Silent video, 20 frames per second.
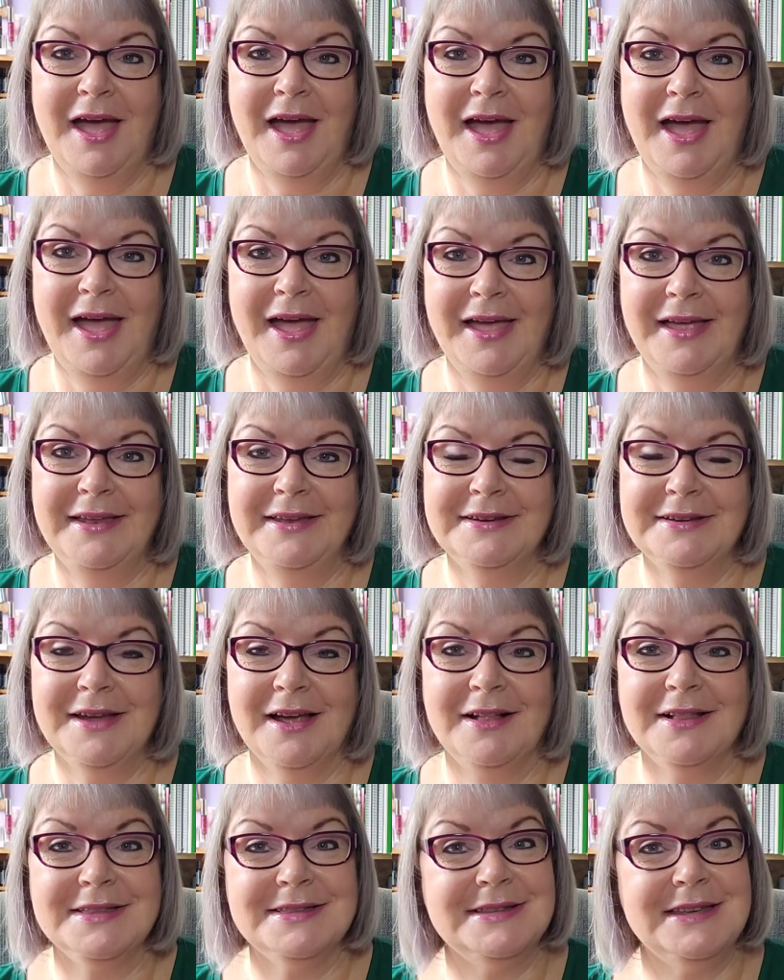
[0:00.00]
and
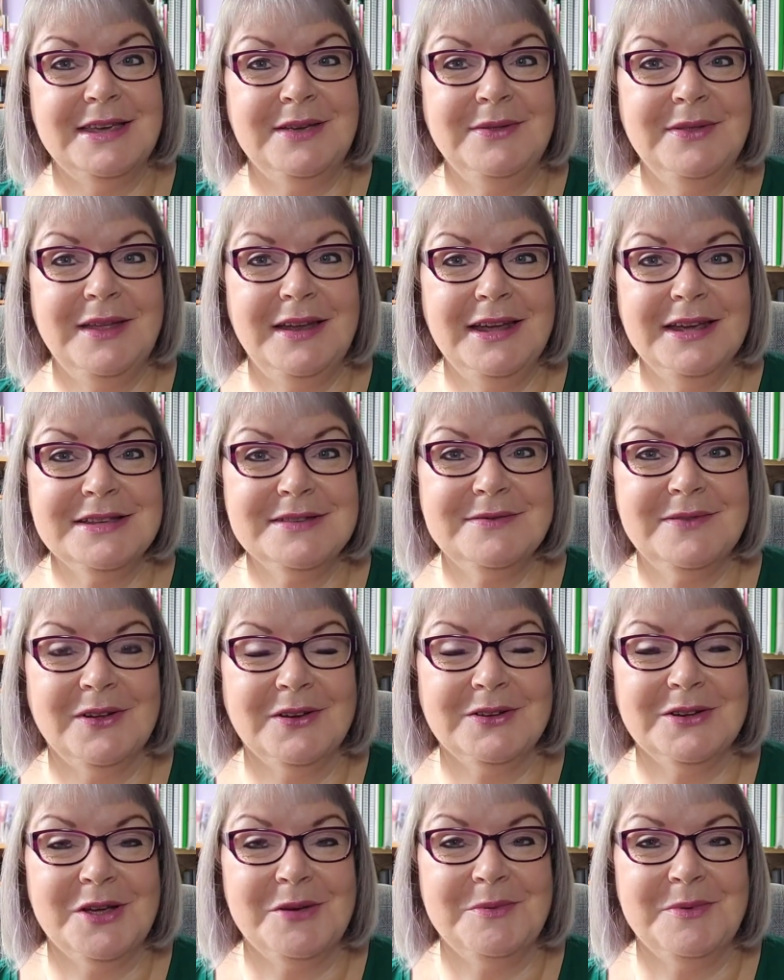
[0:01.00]
I'll see you in the next
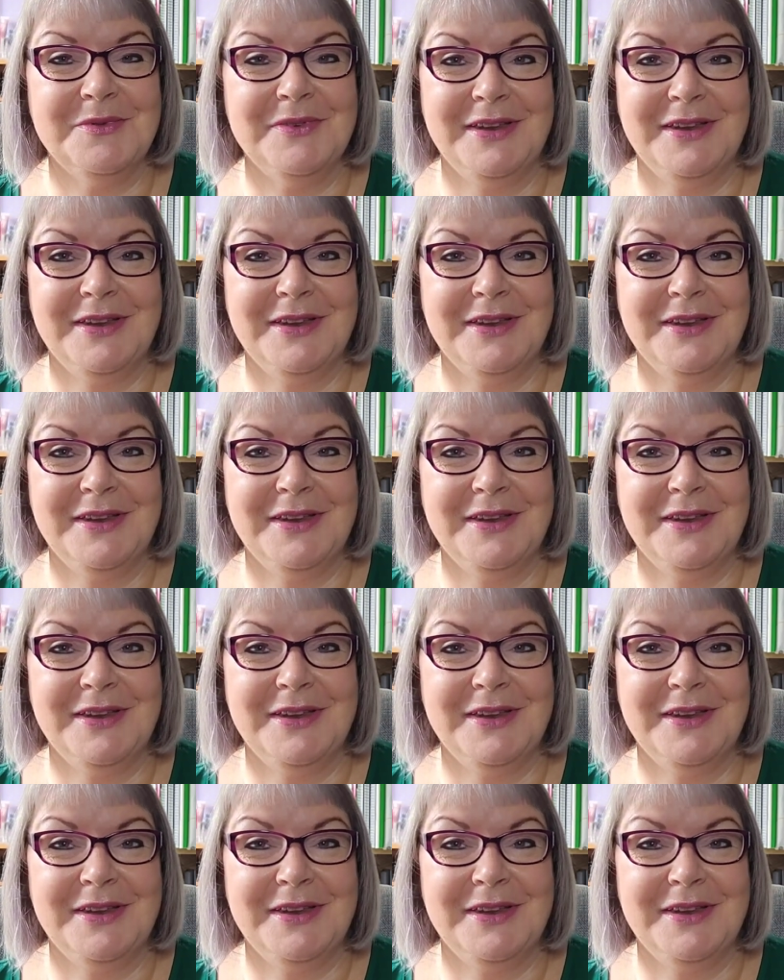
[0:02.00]
Vlogtober